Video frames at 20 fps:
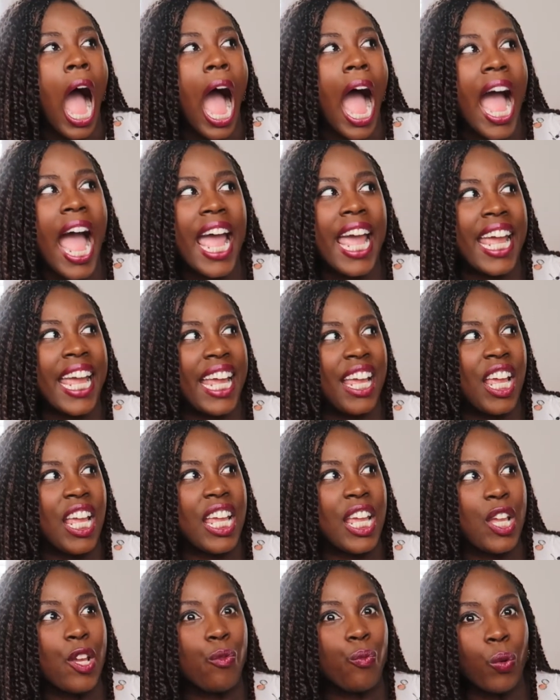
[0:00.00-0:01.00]

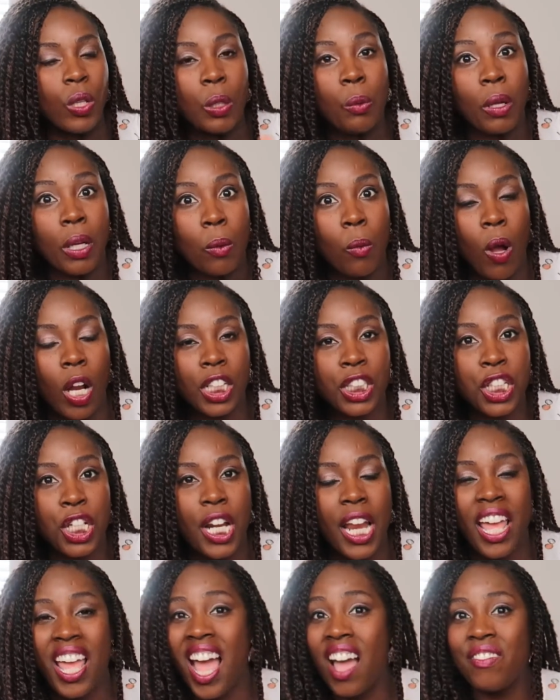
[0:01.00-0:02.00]
I really wanna watch
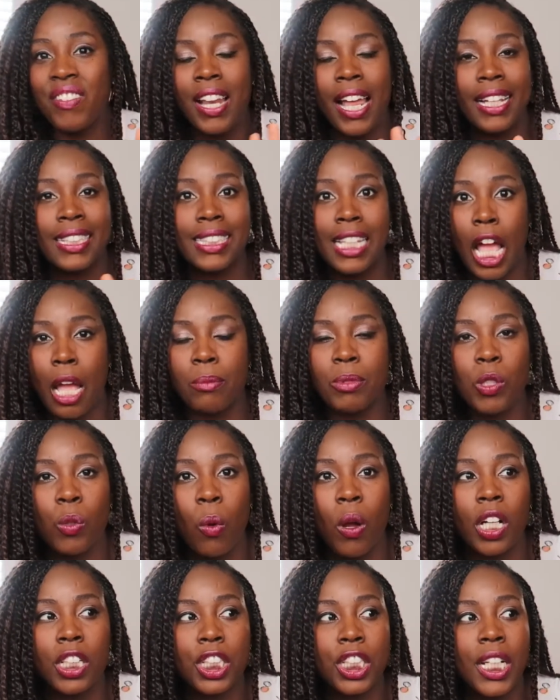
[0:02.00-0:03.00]
it. I haven't had time to
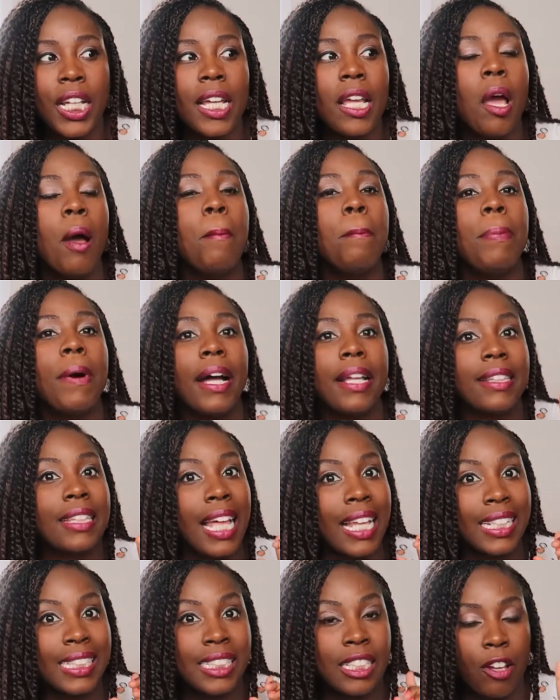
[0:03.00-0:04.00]
watch it, but
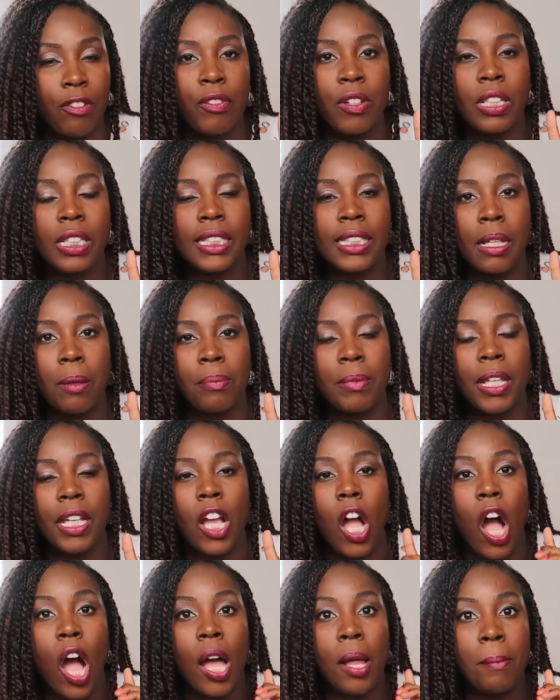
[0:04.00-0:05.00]
that is definitely
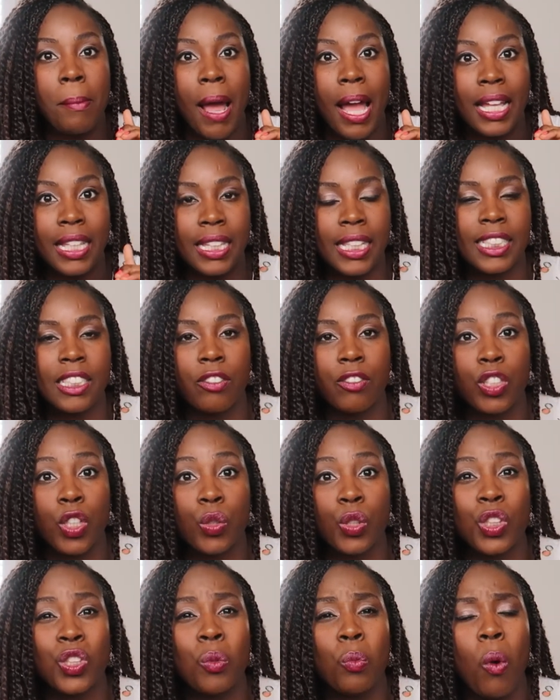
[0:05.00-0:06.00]
something on my list of
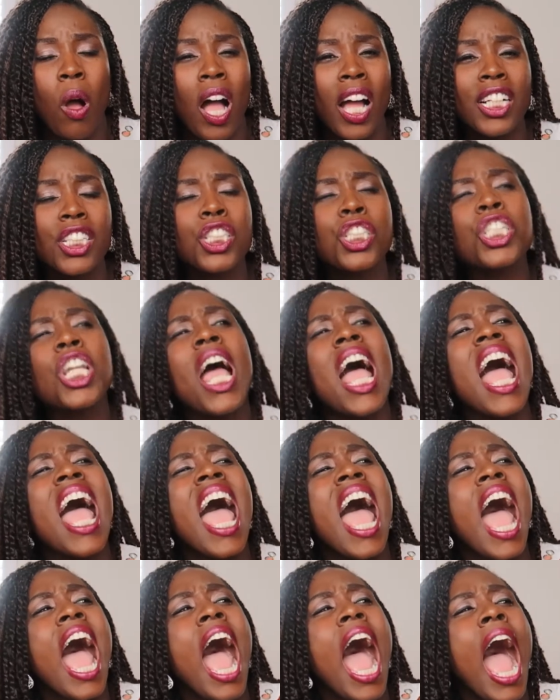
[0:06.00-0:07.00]
shows to watch.
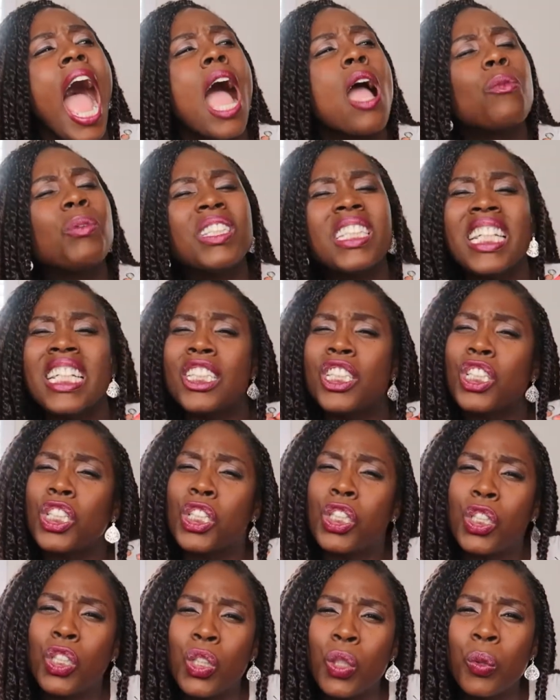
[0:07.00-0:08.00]
I was into
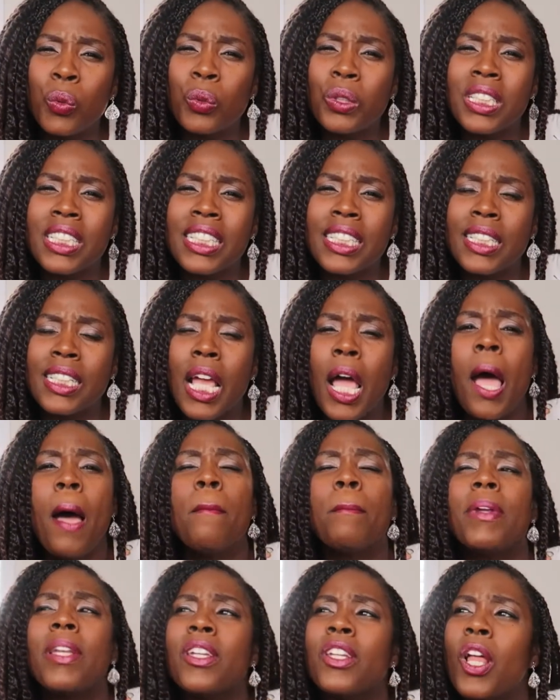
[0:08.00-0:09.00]
Suits,
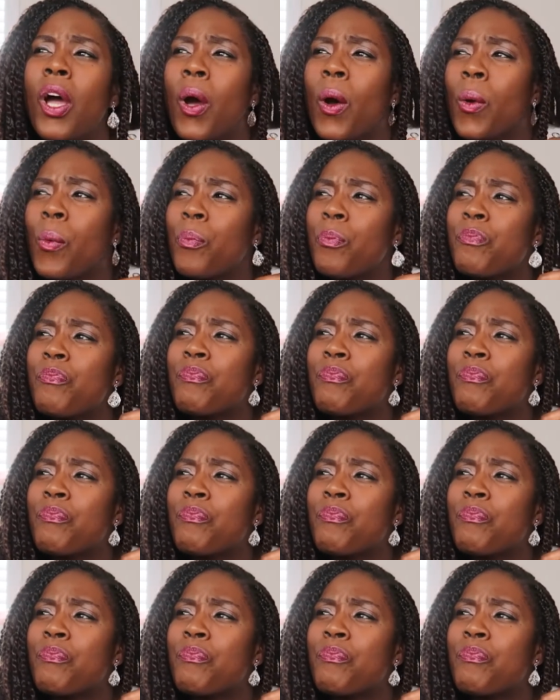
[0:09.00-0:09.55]
but you know,